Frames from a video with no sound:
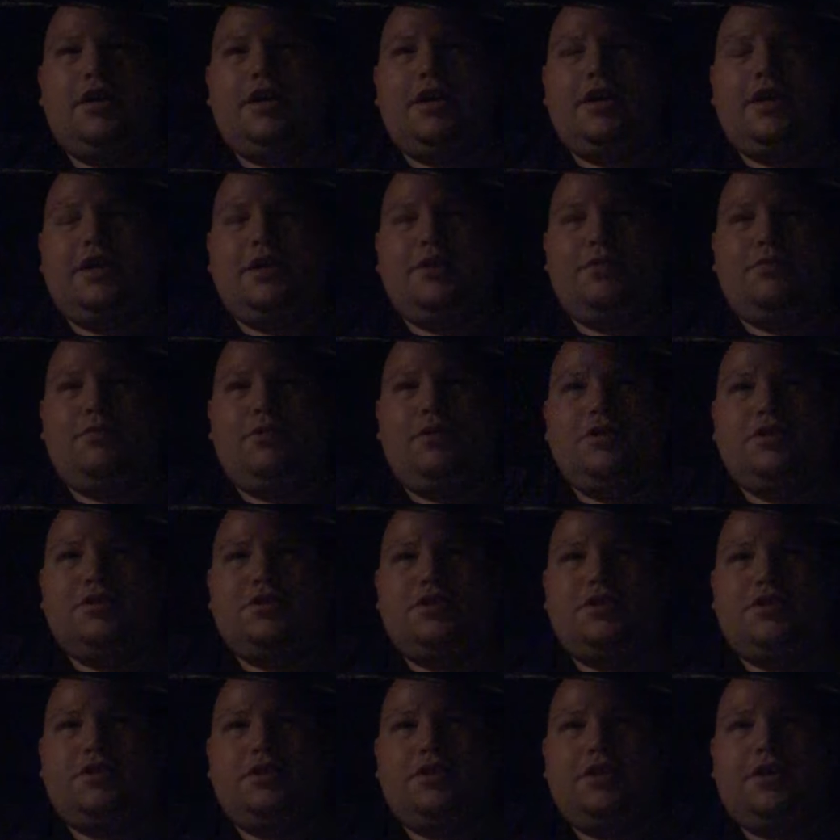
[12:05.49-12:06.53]
And then
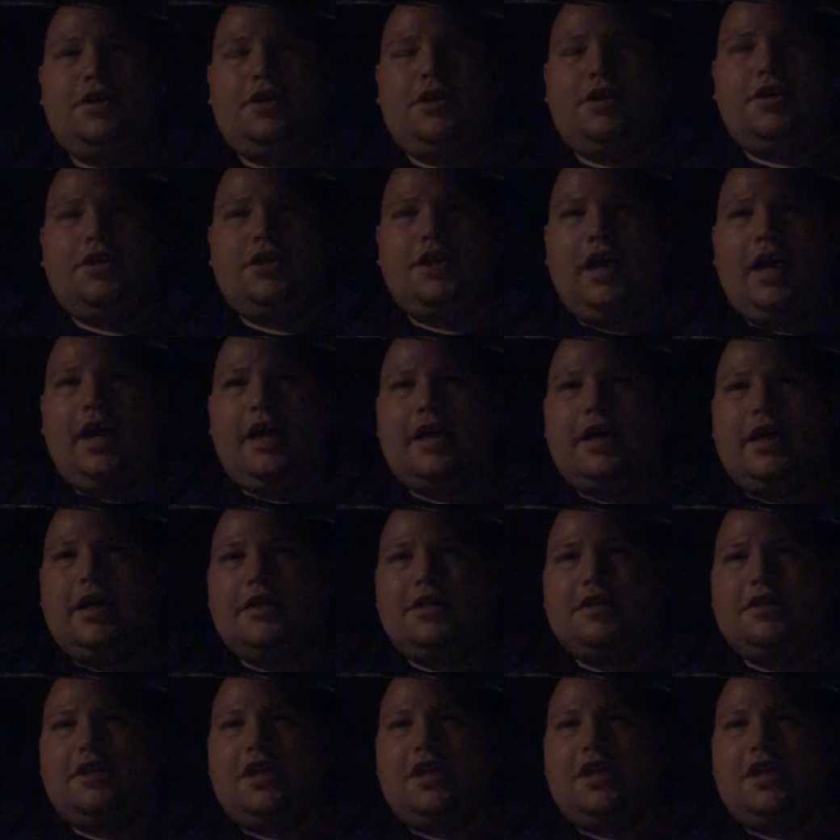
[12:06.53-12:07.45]
once that got